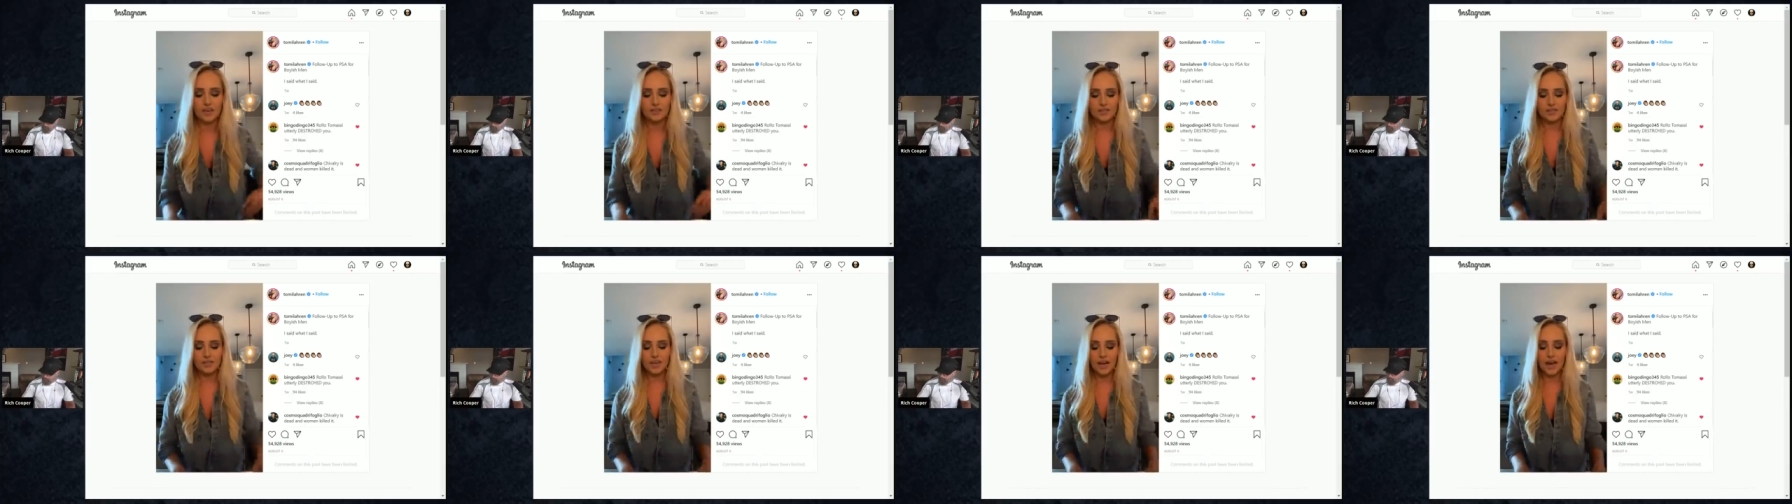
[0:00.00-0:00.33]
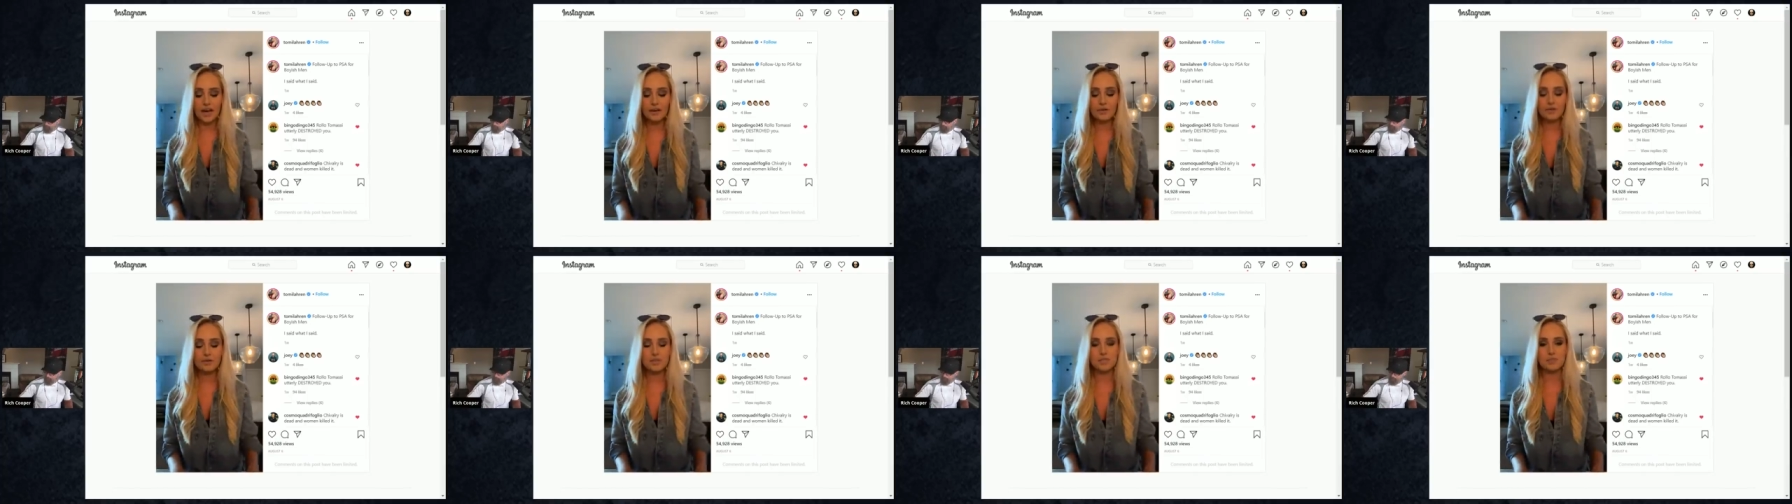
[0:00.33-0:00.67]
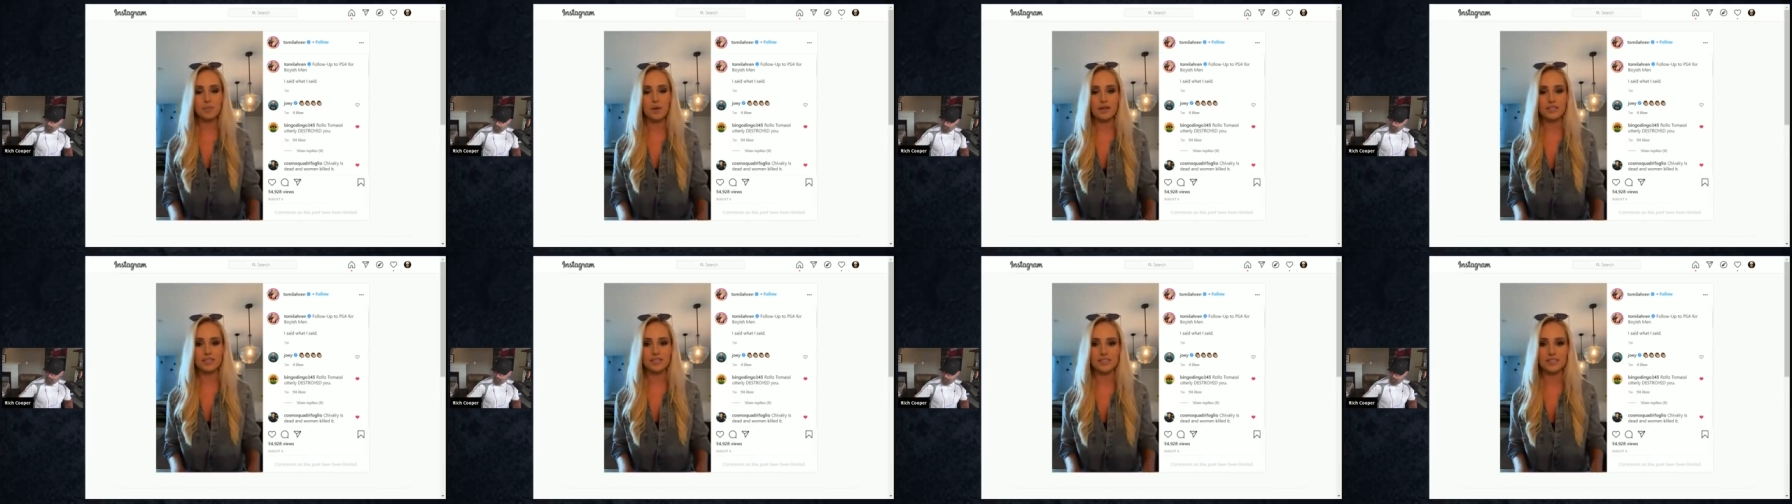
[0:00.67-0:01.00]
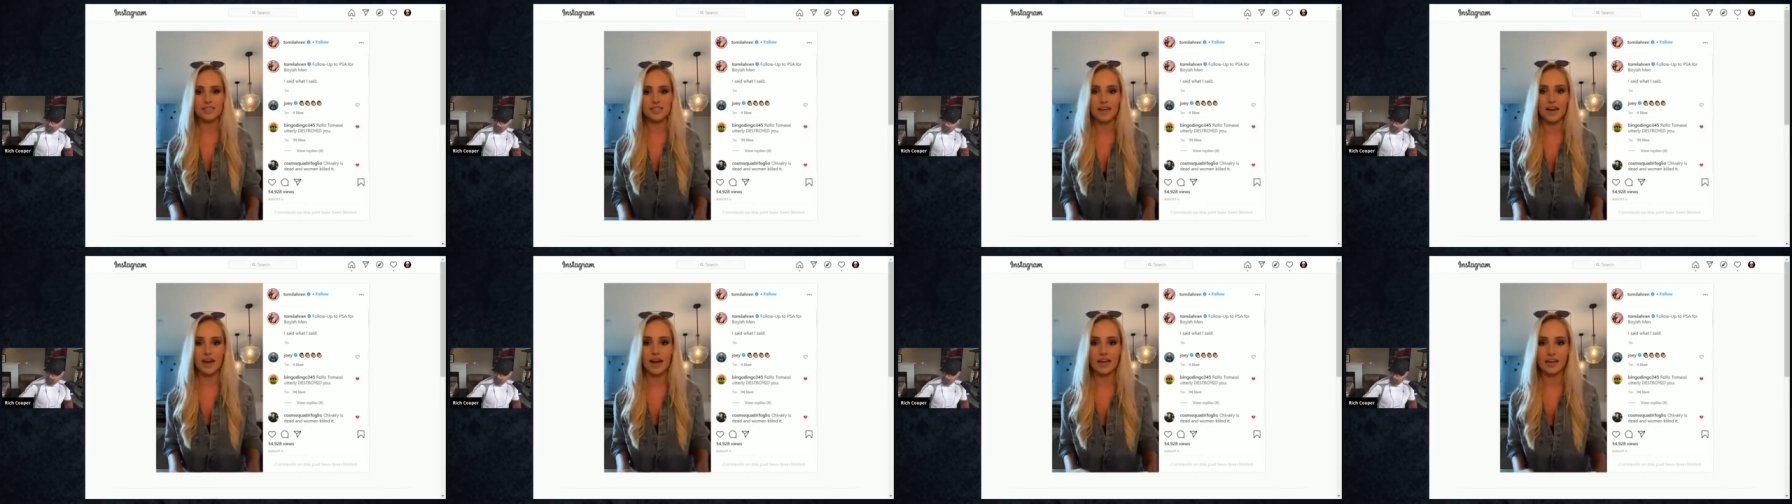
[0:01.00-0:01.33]
So the kind of
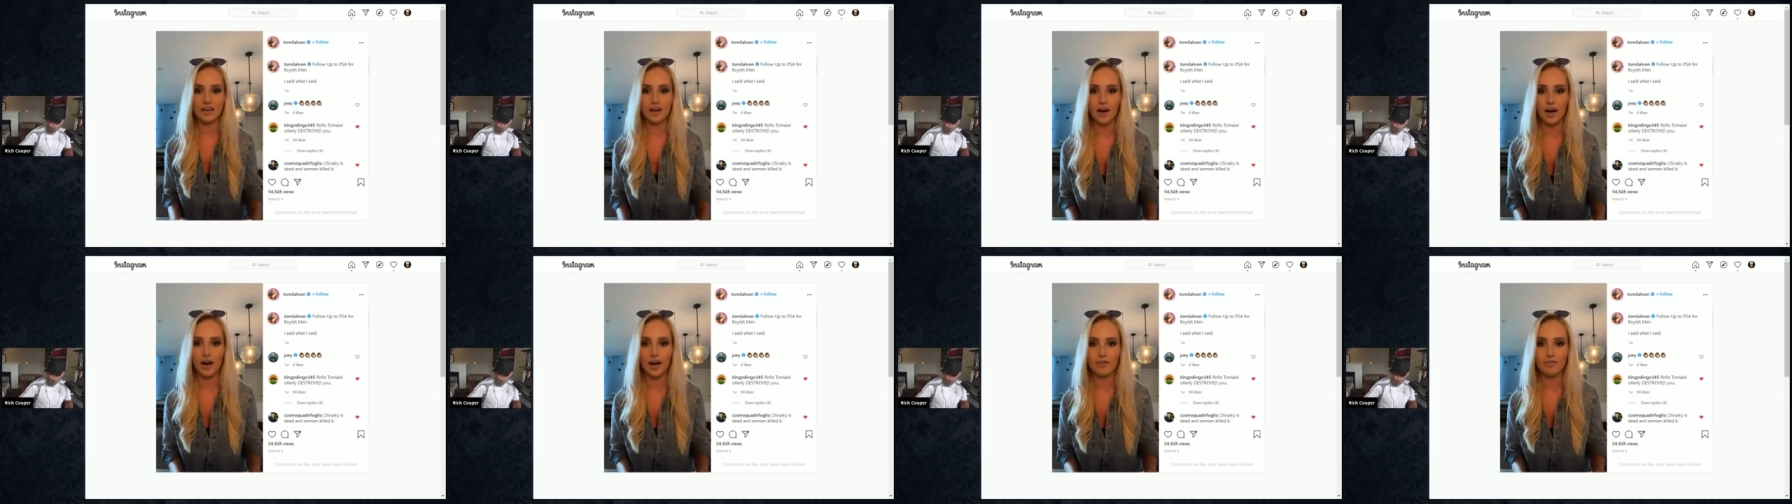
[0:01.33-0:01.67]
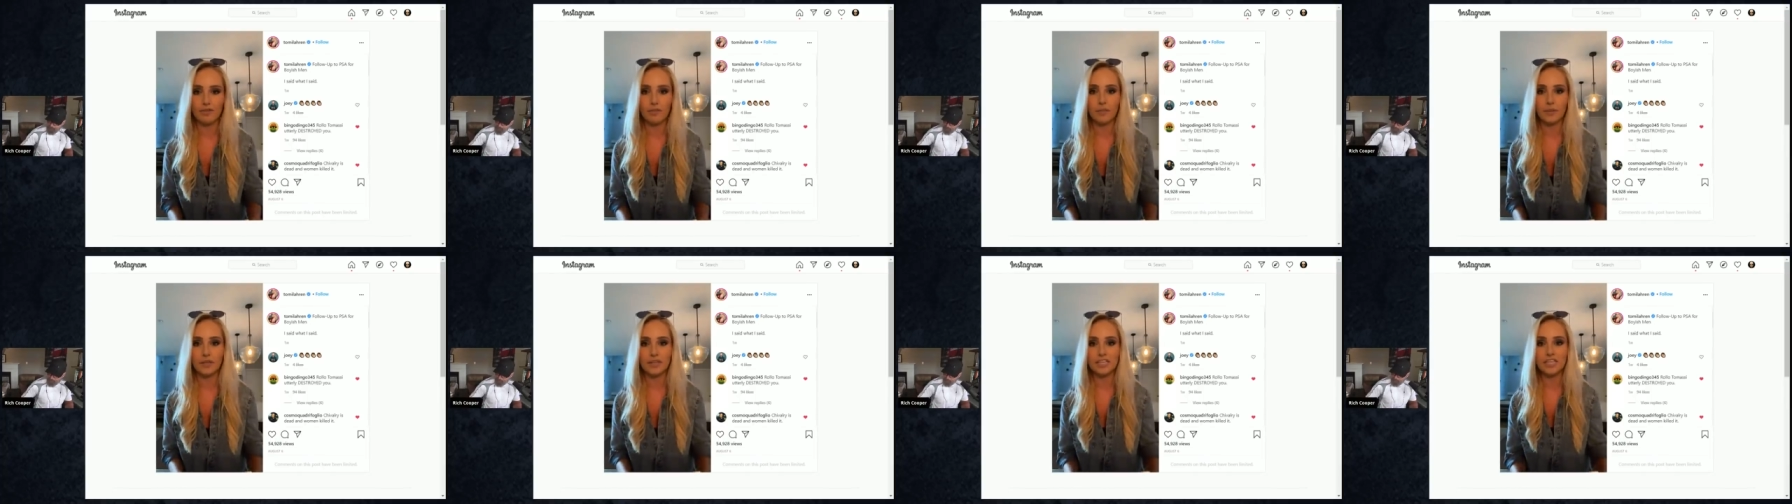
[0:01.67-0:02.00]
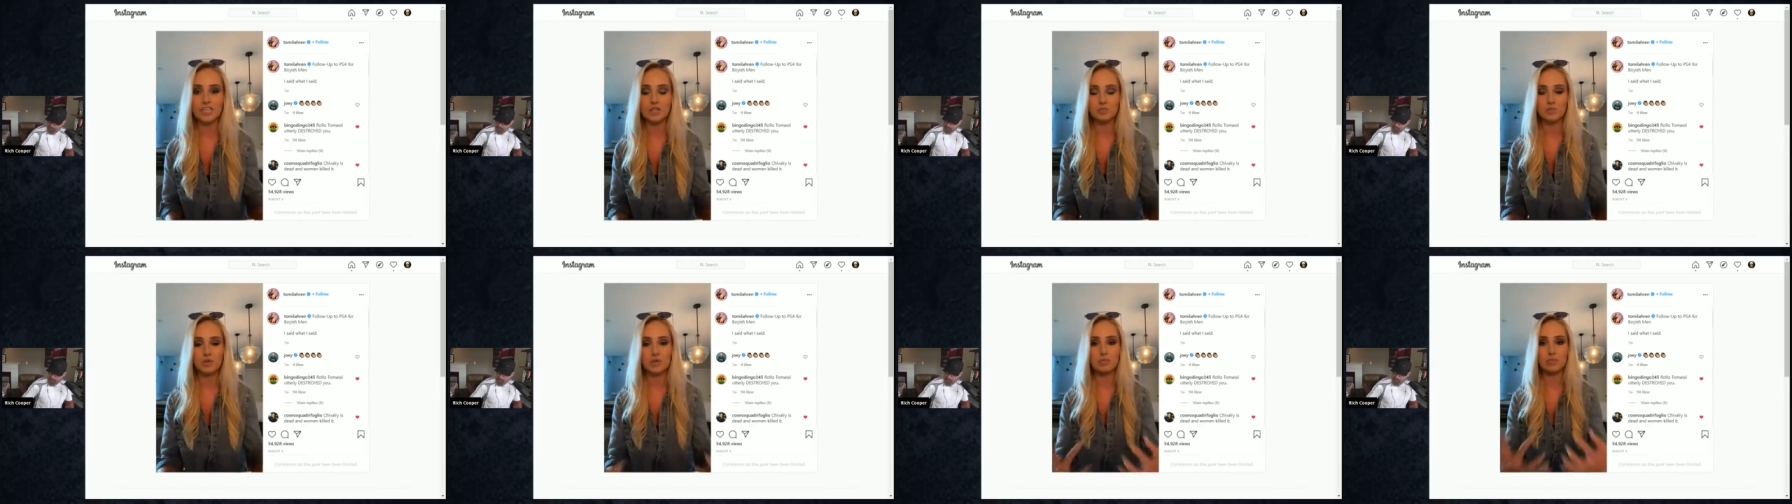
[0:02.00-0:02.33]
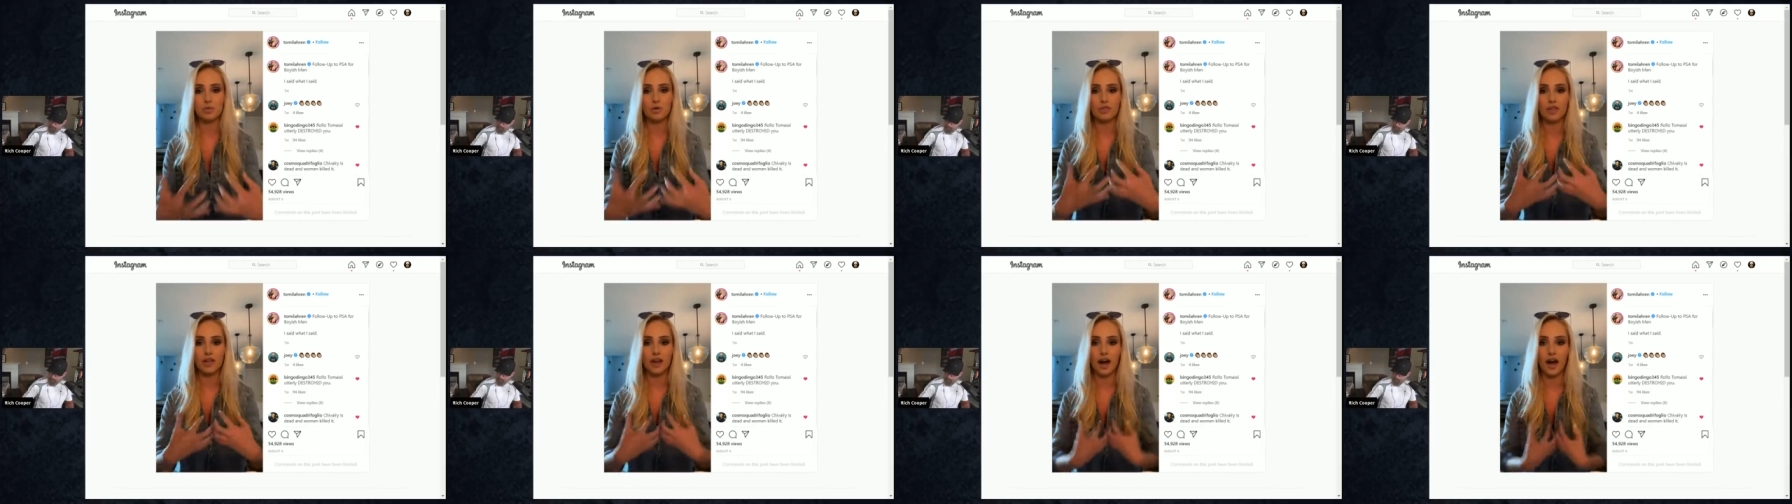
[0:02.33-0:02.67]
responses that I got from at least
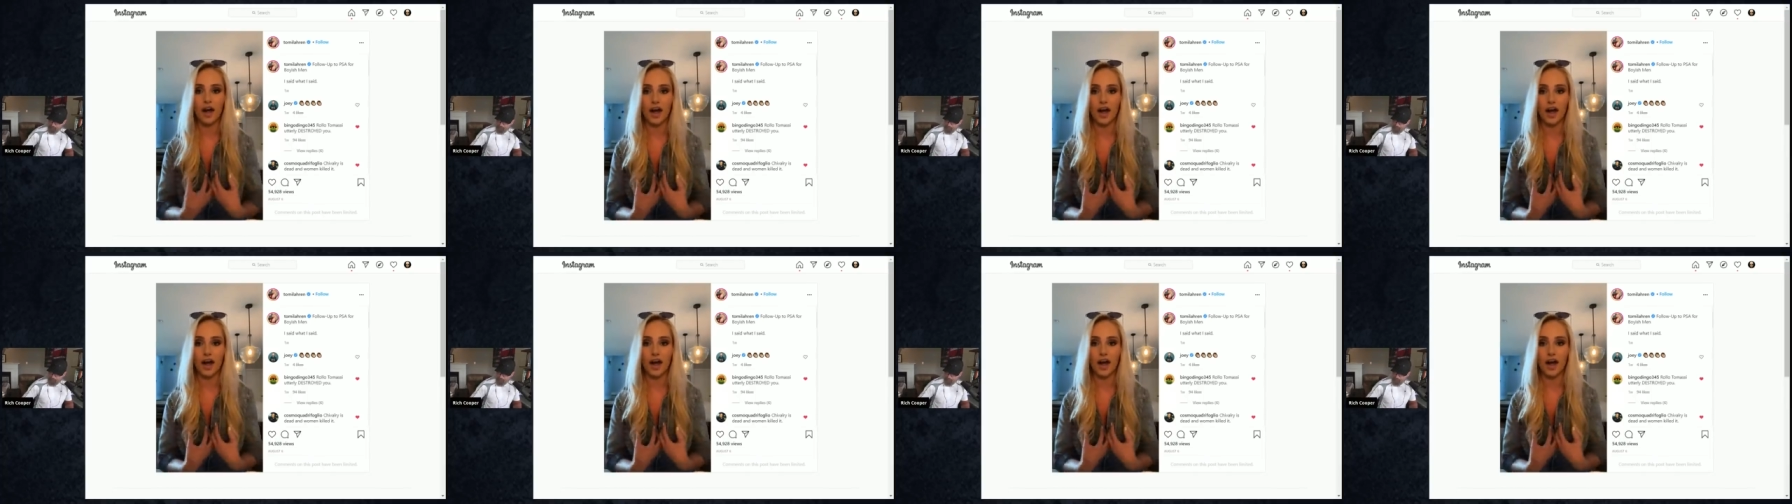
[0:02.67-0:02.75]
people that